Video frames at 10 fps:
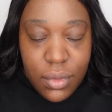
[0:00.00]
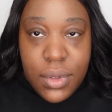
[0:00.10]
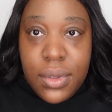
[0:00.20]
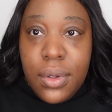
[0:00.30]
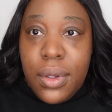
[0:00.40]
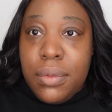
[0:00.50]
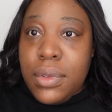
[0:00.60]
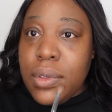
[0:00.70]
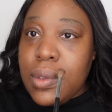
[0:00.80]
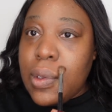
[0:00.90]
So I'm
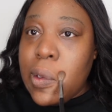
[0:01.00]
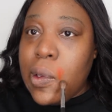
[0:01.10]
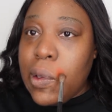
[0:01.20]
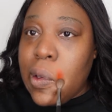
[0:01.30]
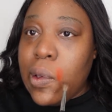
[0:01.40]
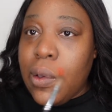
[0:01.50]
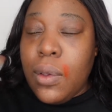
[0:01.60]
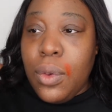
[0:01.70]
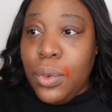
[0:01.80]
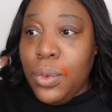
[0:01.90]
just gonna,
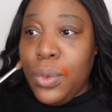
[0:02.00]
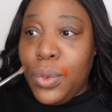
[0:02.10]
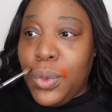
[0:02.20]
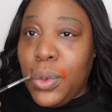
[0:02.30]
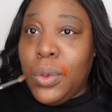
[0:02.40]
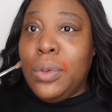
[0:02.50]
ooh.